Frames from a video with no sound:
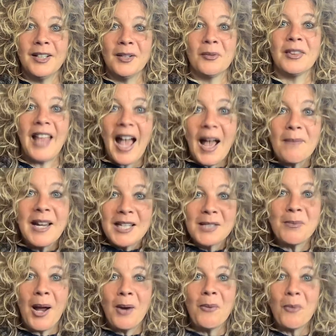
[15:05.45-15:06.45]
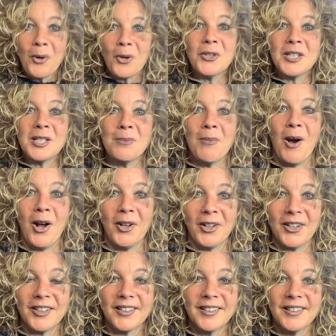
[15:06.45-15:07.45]
that makes my world
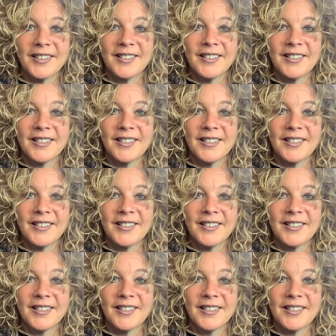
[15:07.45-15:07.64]
smaller.